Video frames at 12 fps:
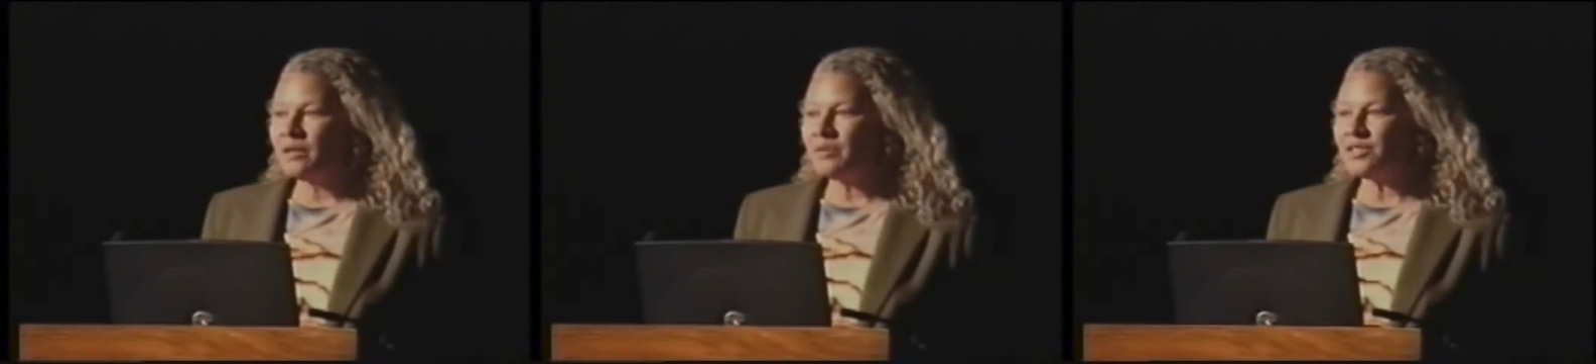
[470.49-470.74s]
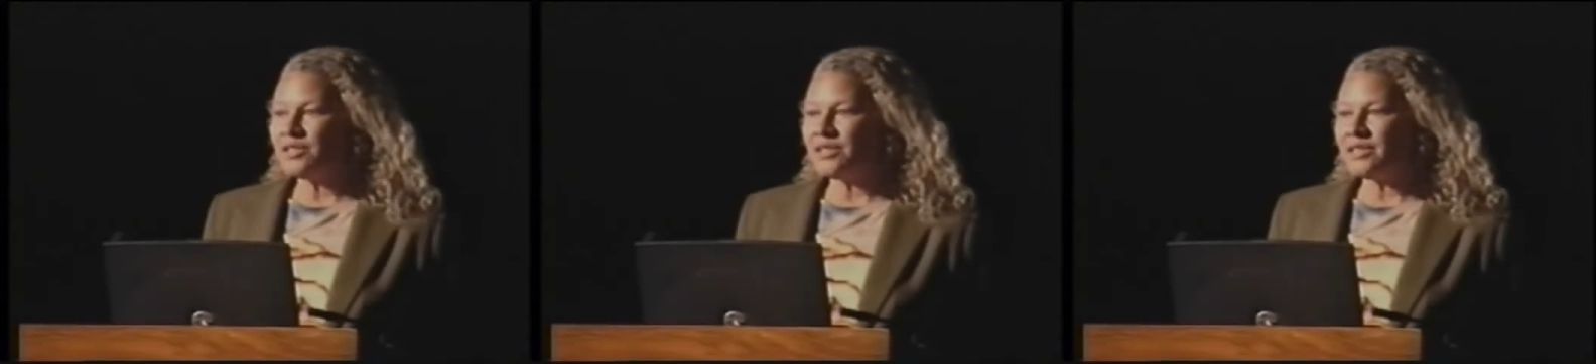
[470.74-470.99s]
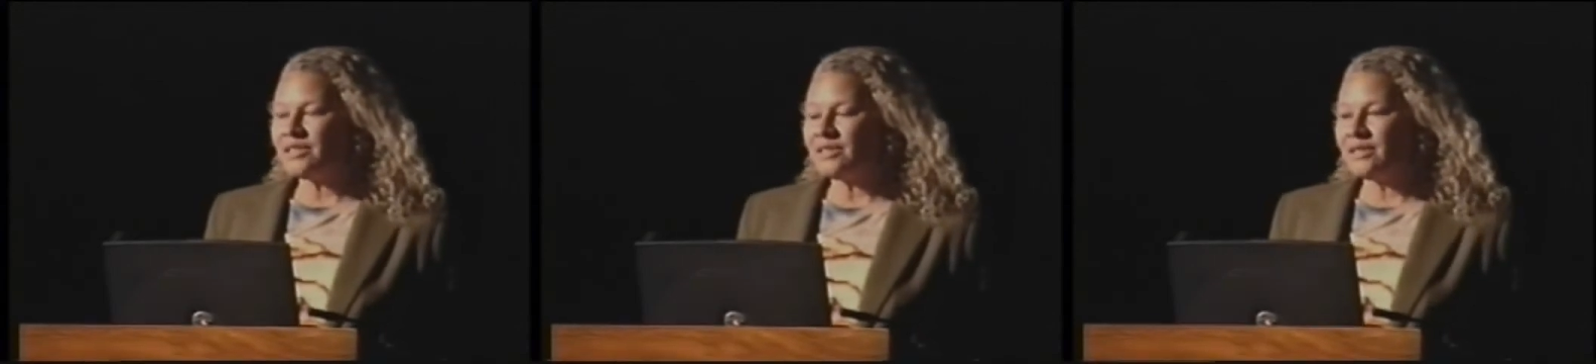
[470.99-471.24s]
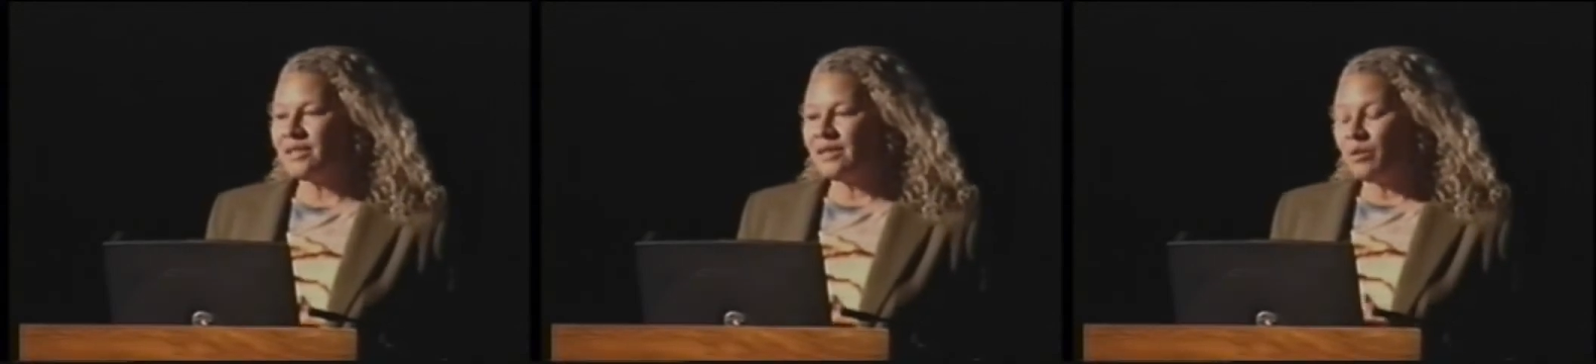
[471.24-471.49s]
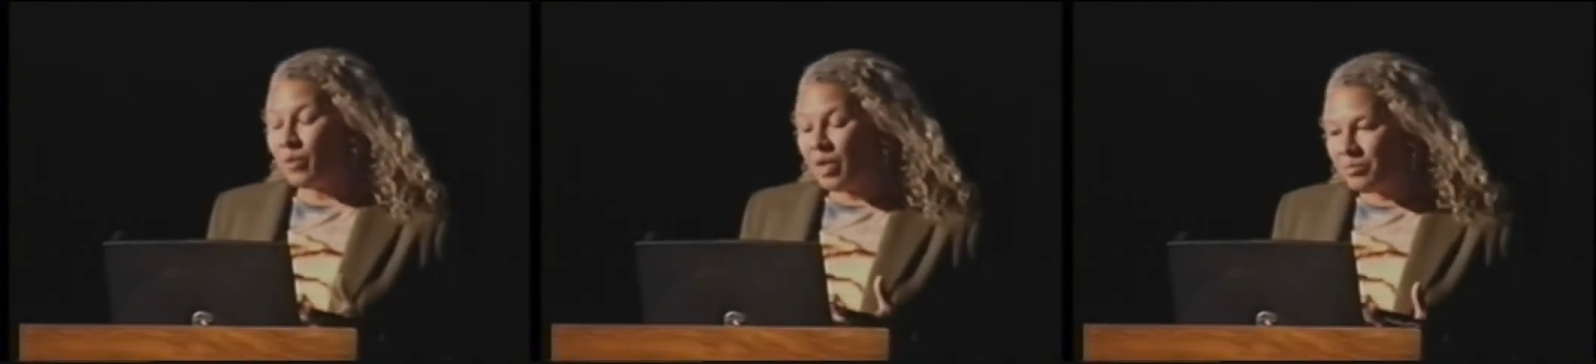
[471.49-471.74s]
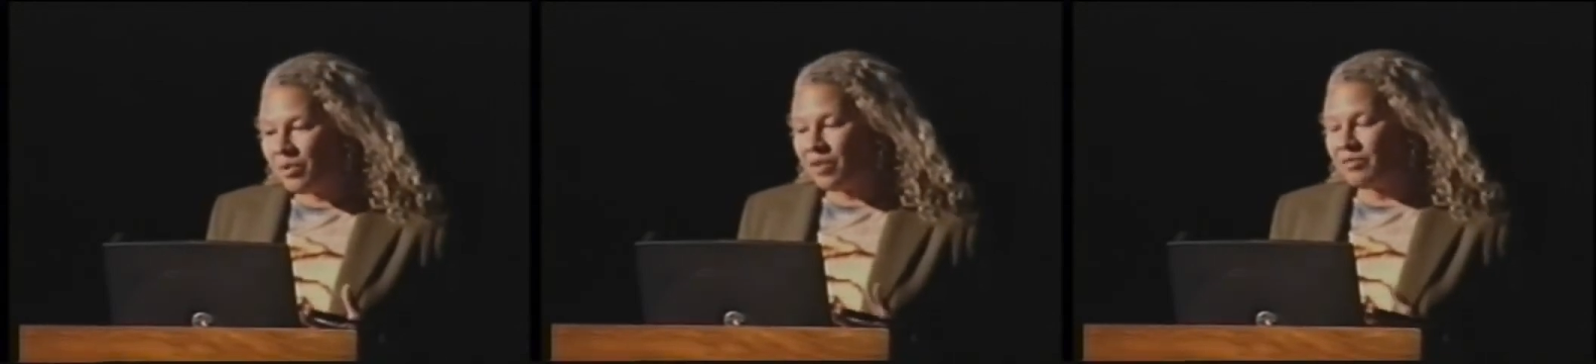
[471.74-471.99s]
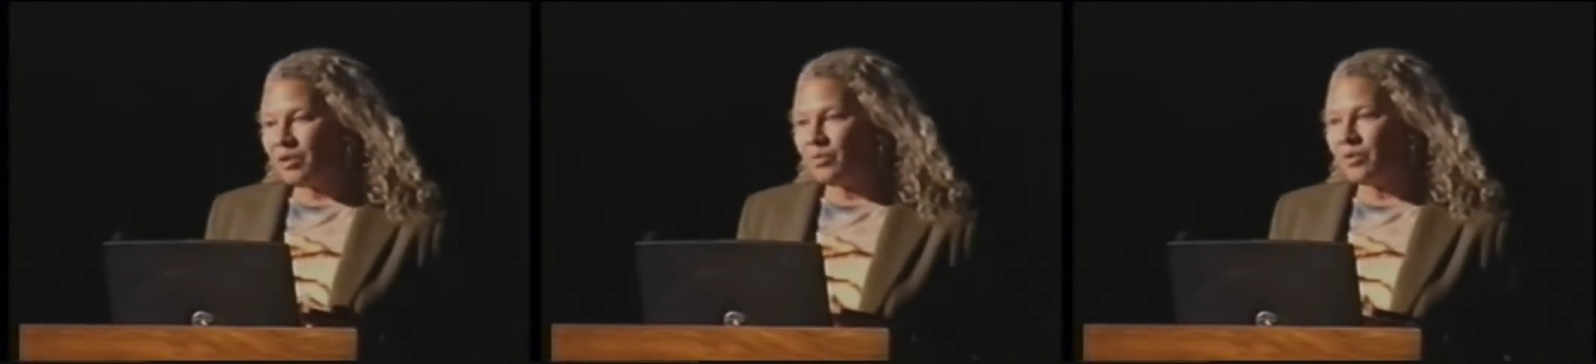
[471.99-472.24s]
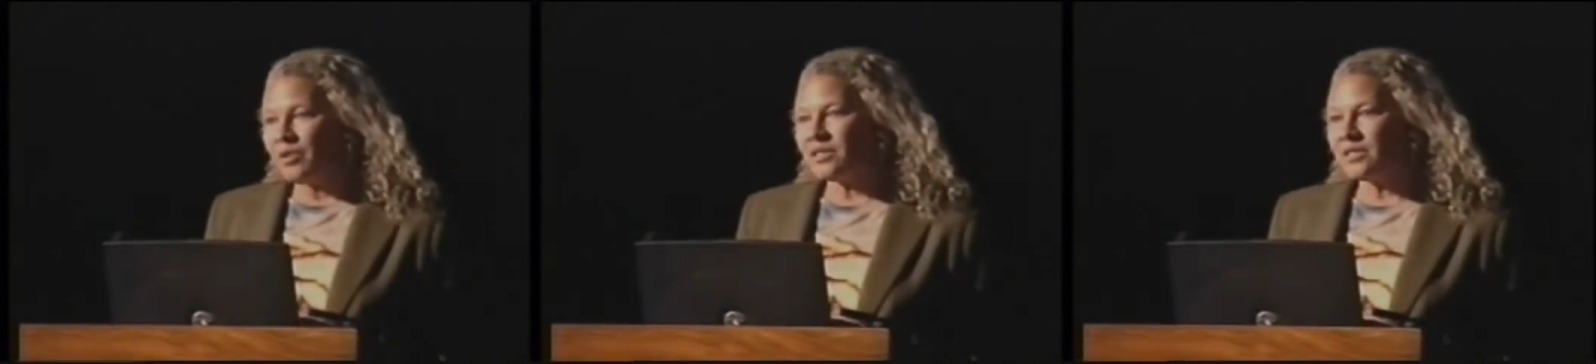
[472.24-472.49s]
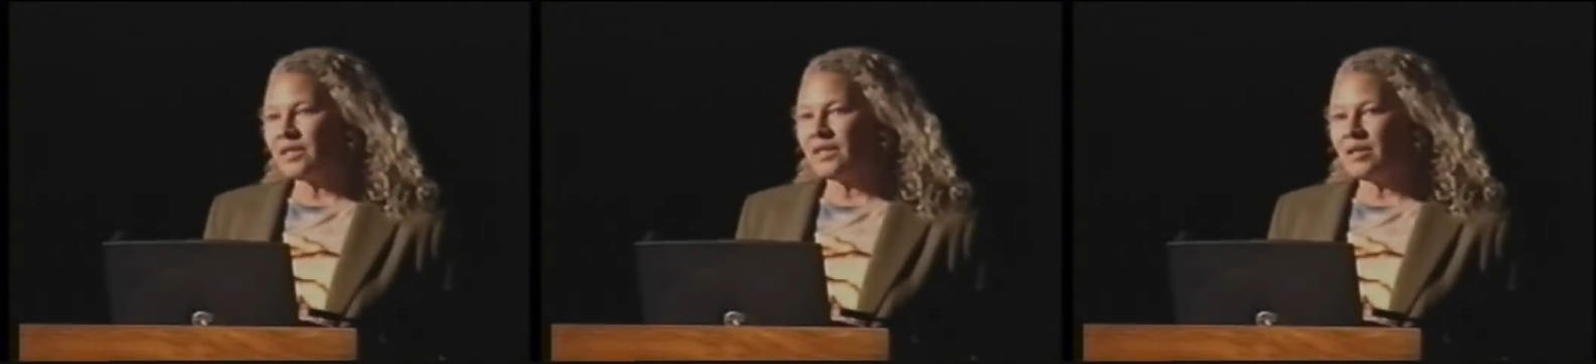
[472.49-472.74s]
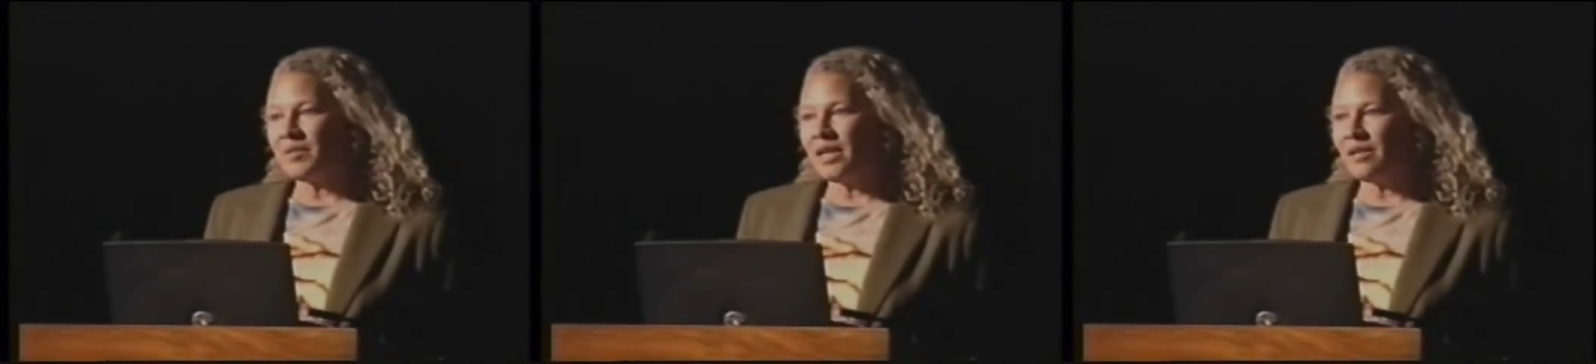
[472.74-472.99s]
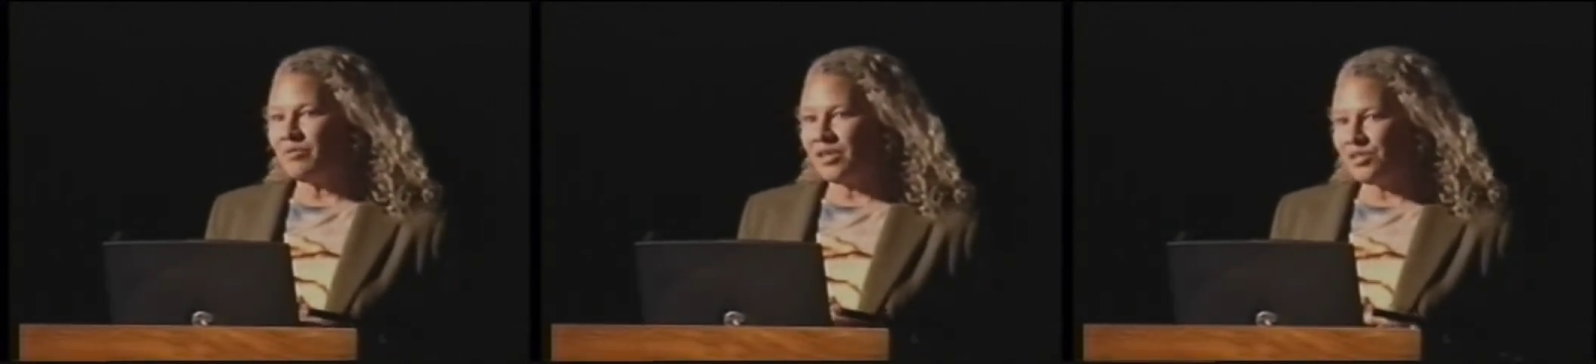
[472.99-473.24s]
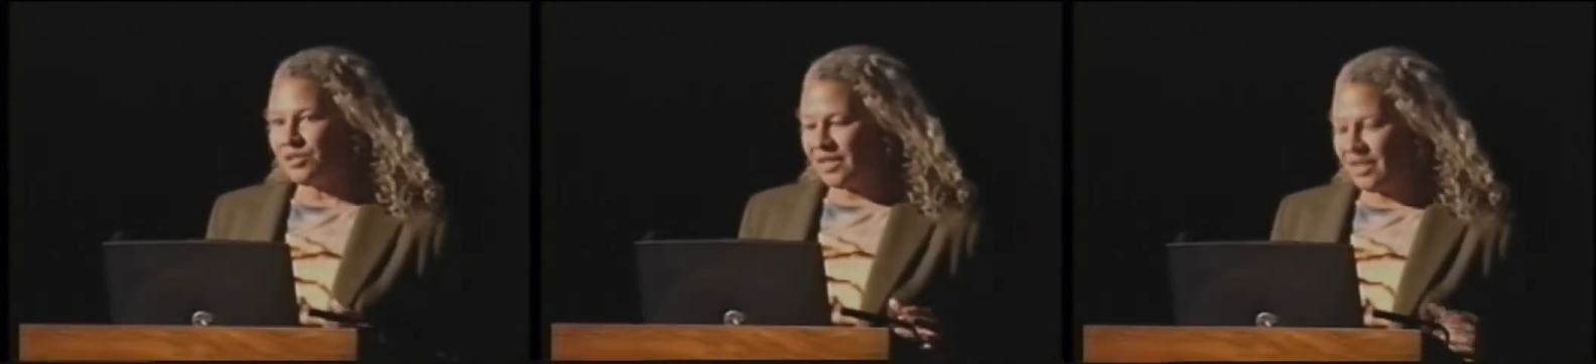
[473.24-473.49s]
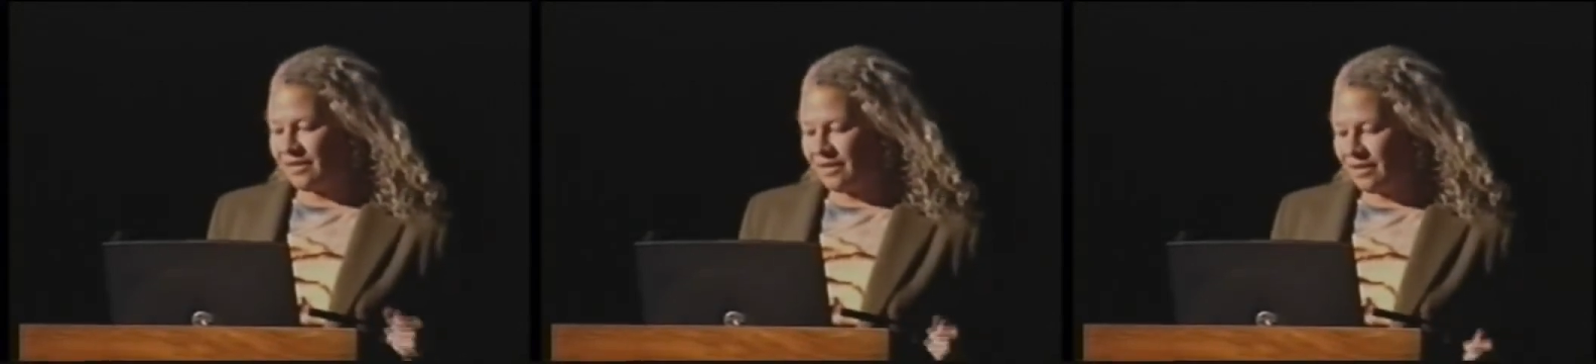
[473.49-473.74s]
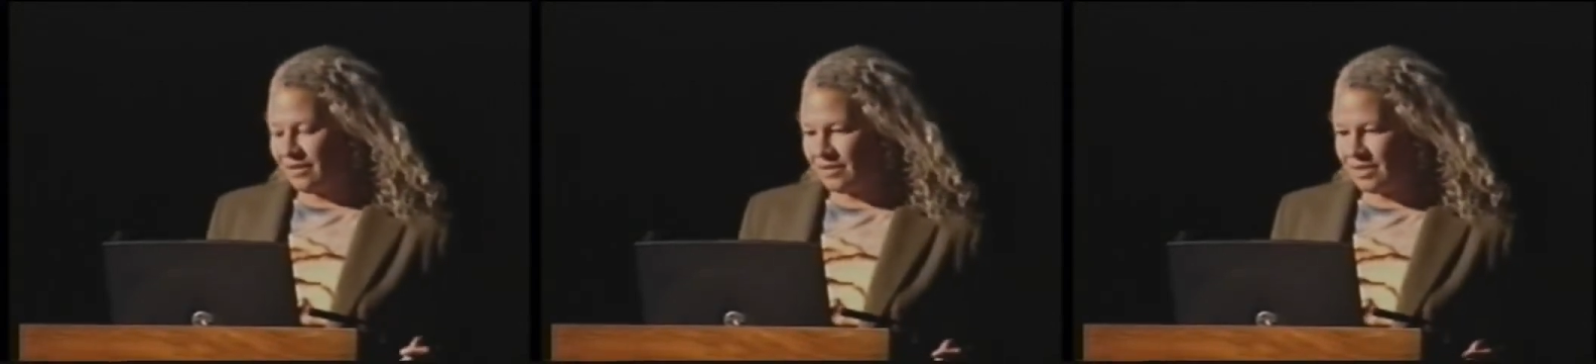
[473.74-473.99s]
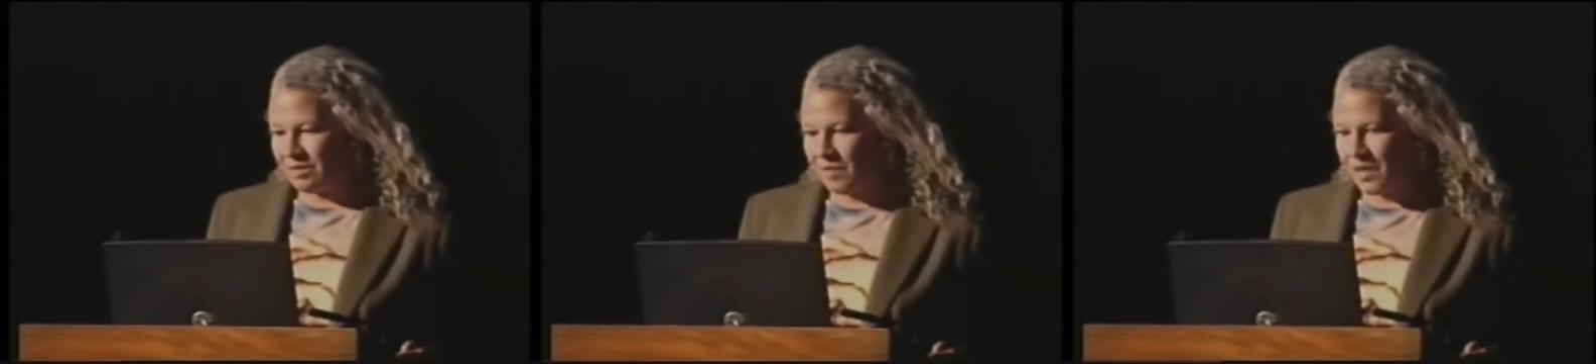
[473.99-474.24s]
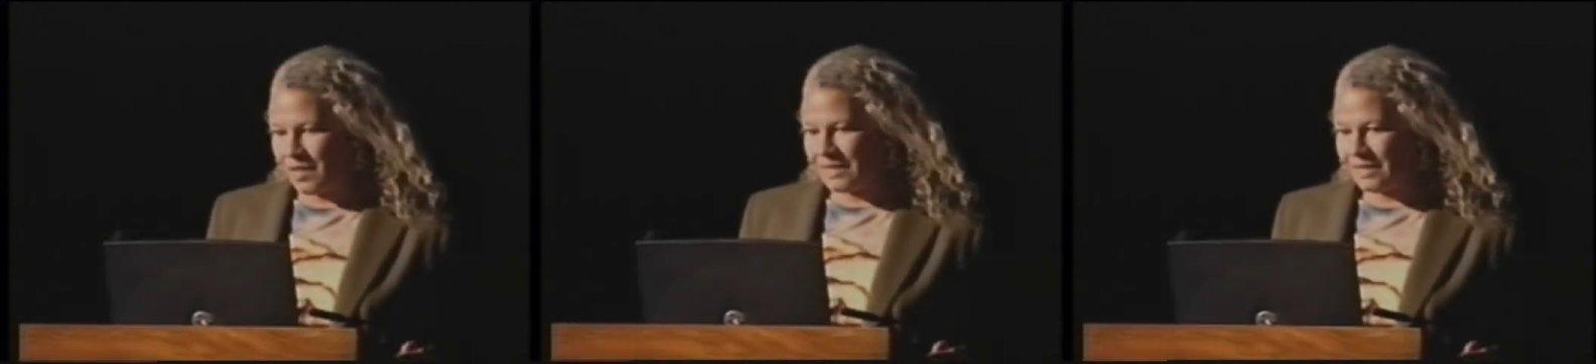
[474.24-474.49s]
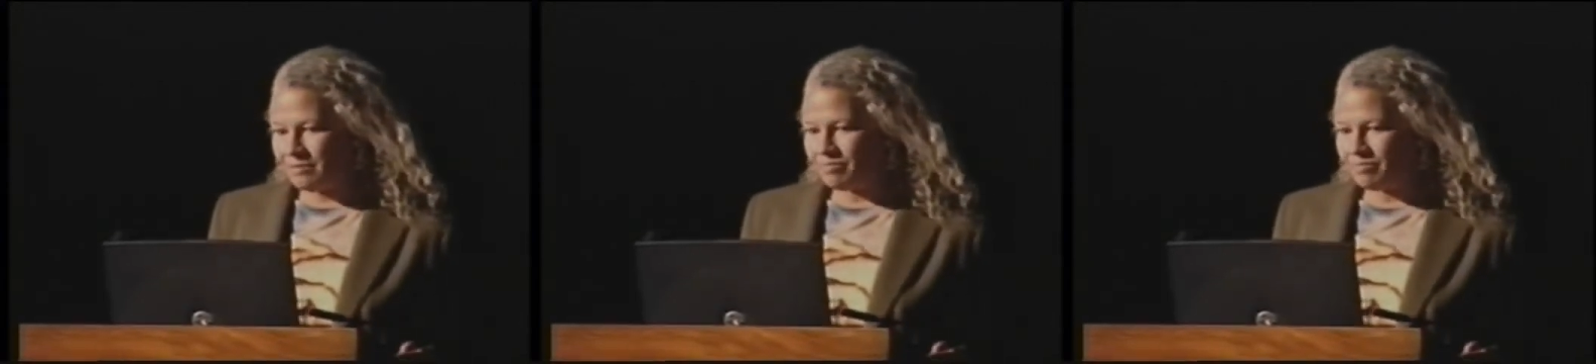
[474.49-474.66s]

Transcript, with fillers: which is one part of our work to eliminate racial and ethnic health disparities.